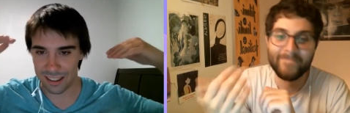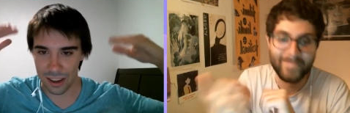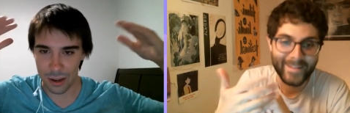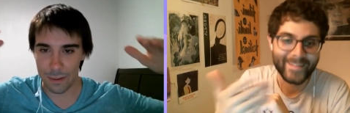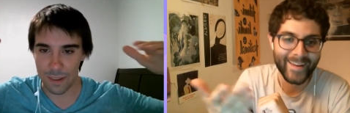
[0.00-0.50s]

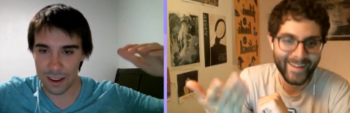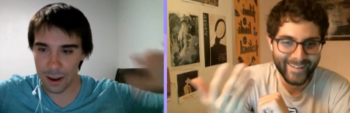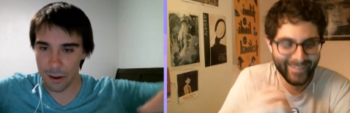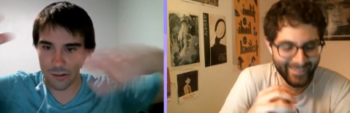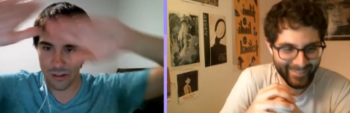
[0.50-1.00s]
Speaker 1: new
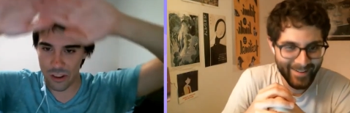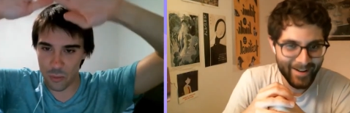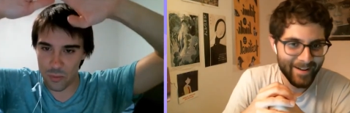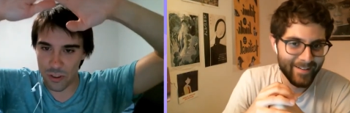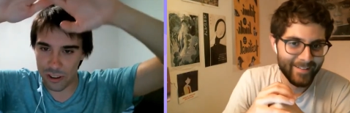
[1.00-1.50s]
videos, and just,
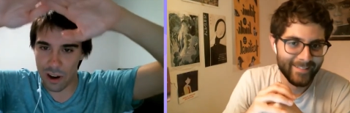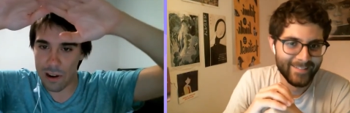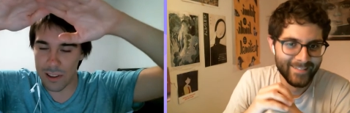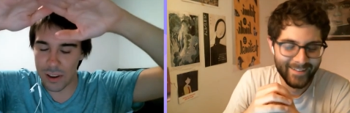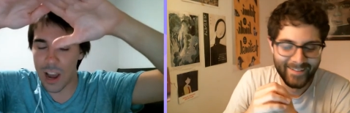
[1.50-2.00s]
just start
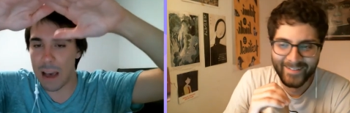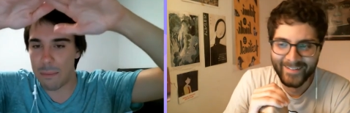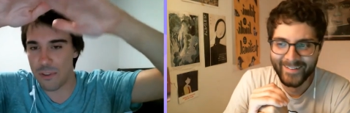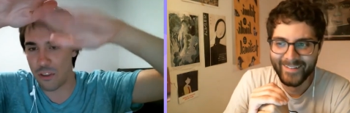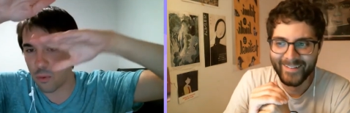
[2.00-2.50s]
at the top
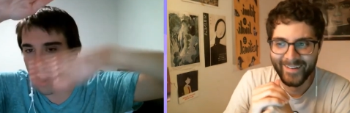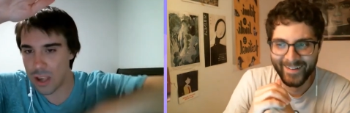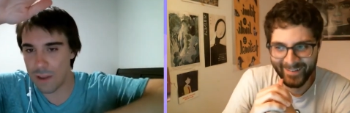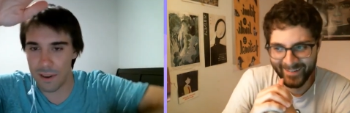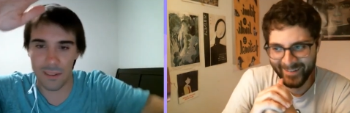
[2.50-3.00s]
and just watch
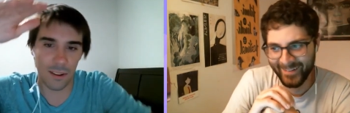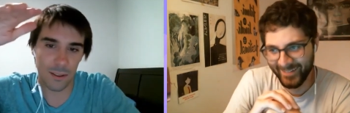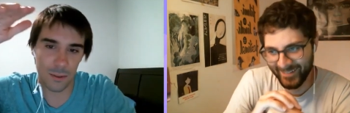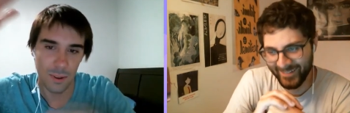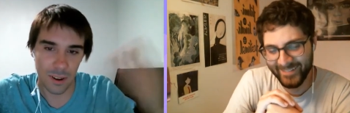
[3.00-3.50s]
every single
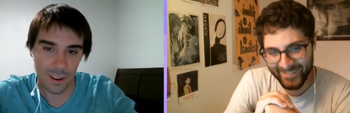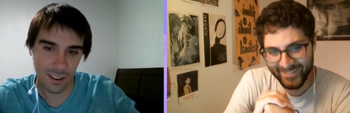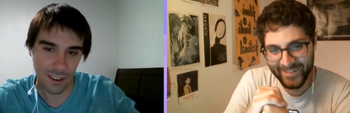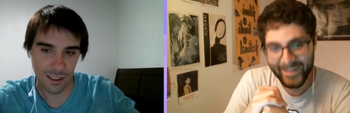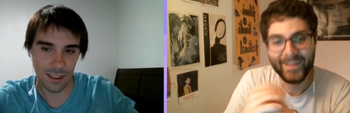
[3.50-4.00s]
one.
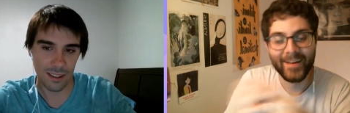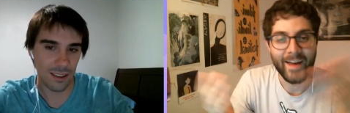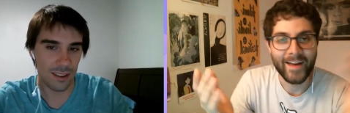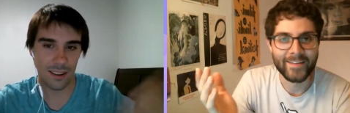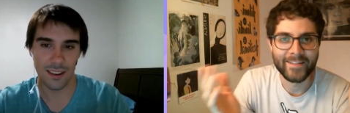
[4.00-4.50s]
That's
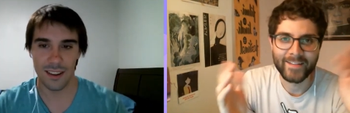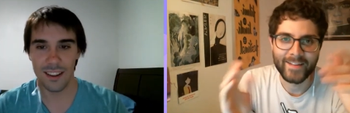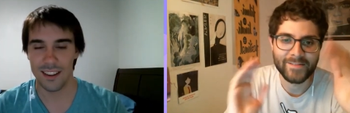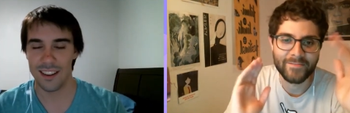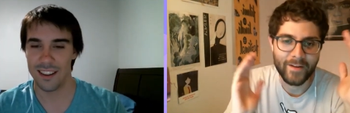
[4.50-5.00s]
Anything that's
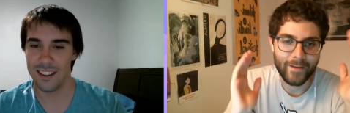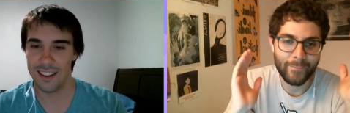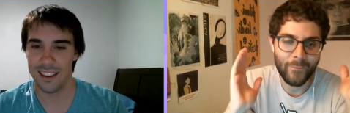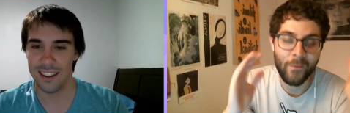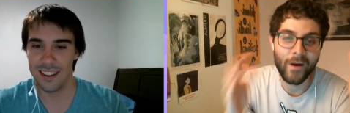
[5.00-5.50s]
available,
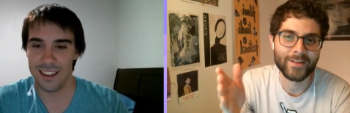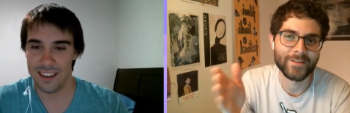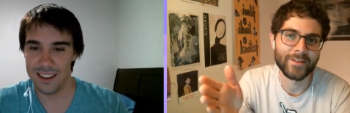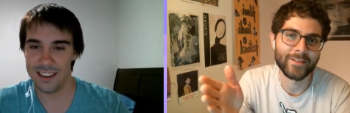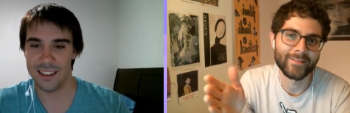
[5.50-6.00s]
watch
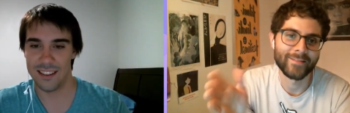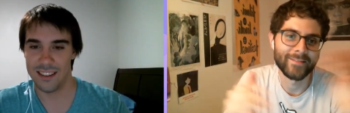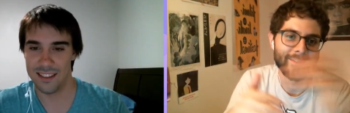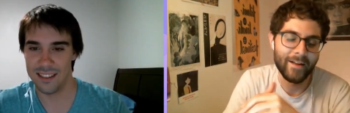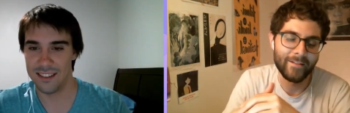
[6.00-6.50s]
it.
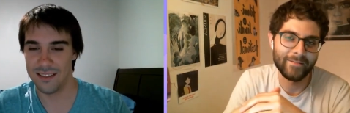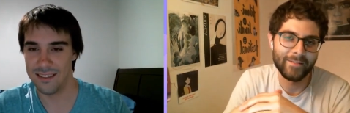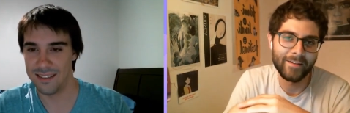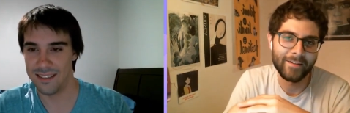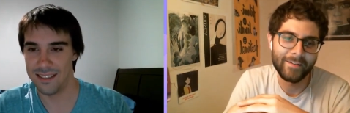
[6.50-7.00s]

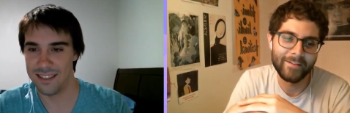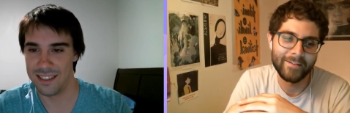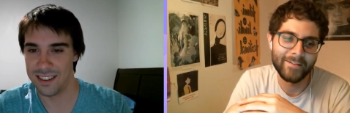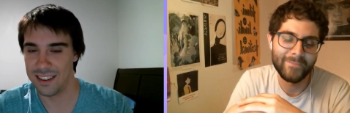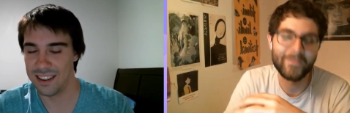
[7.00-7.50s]

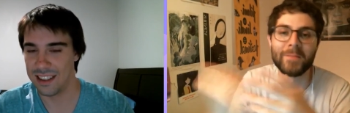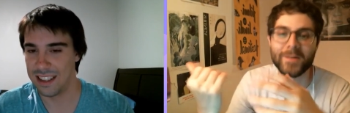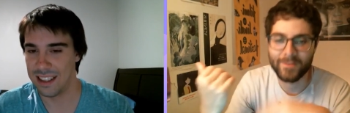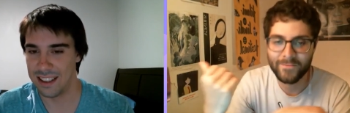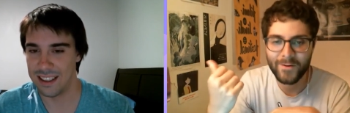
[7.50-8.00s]
Yeah. Uh, make sure
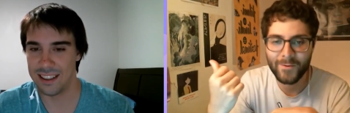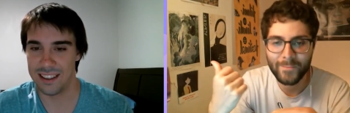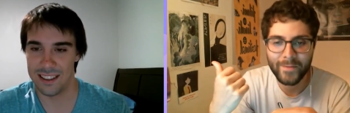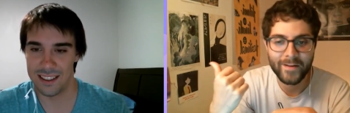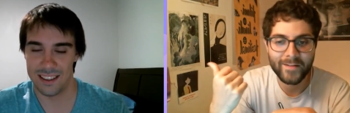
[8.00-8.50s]
to follow
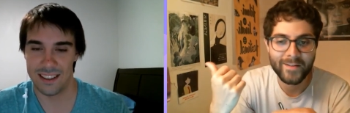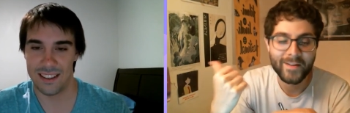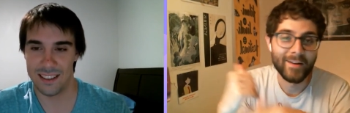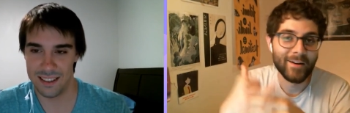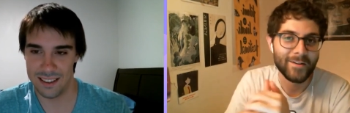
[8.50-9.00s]
Ben
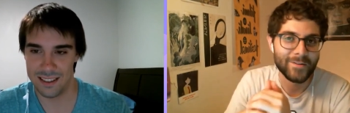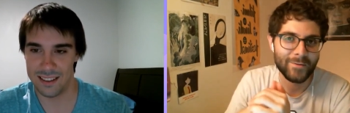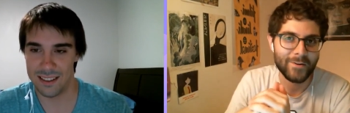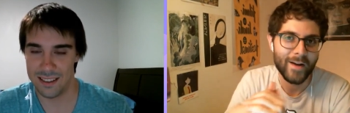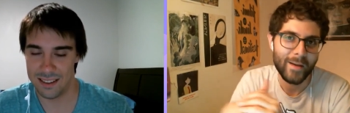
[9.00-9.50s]
on
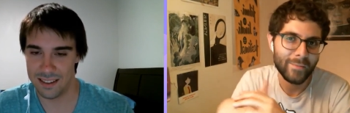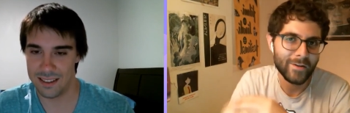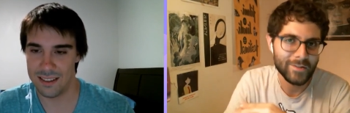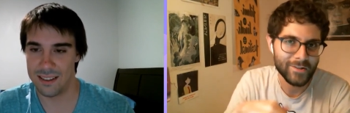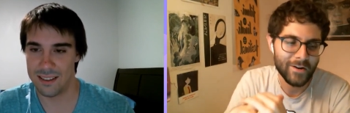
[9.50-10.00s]
Twitter at Ben
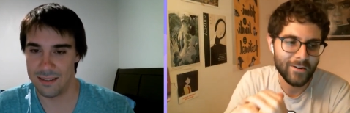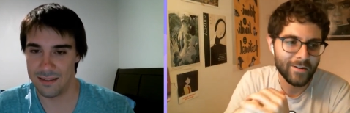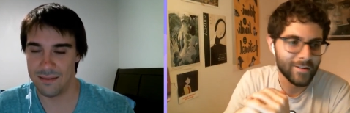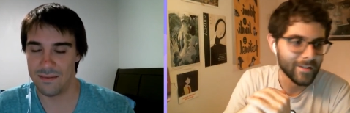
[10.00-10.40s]
Sharon,